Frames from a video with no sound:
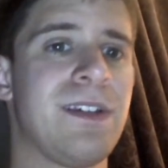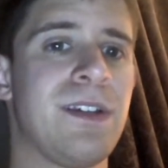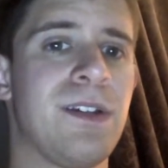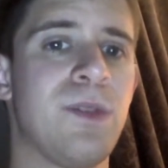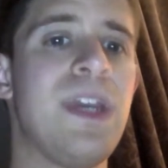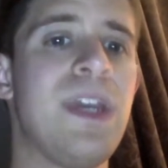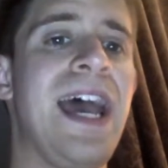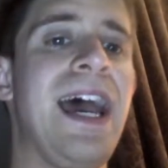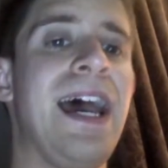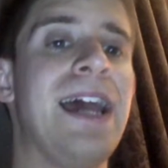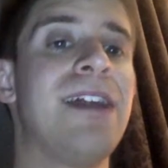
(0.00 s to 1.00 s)
We
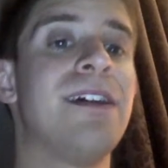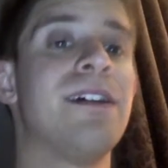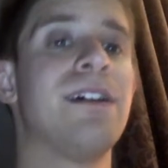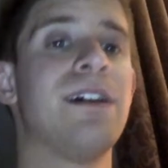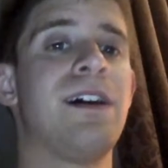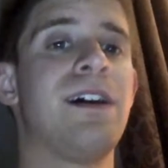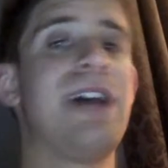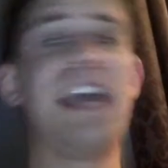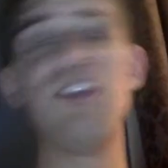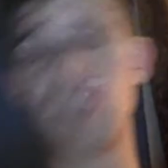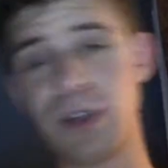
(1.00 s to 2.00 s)
had uh,
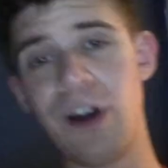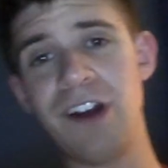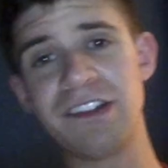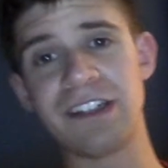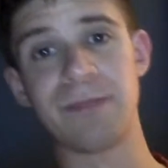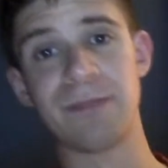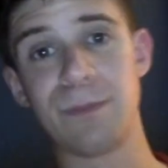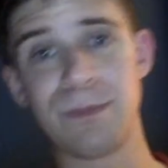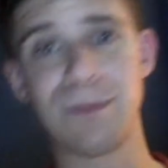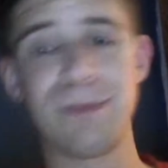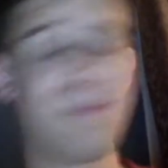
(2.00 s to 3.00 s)
Angel Garza
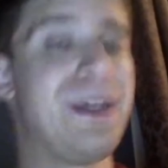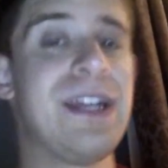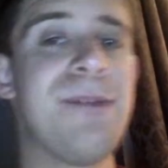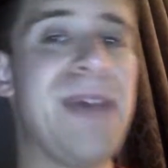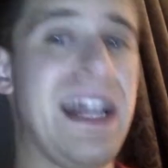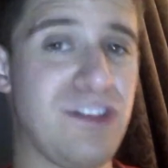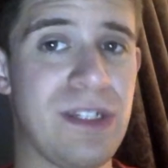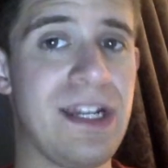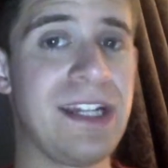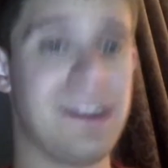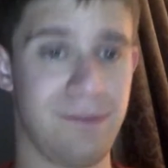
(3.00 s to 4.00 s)
in a match
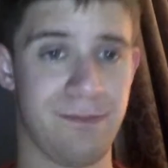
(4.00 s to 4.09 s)
tonight.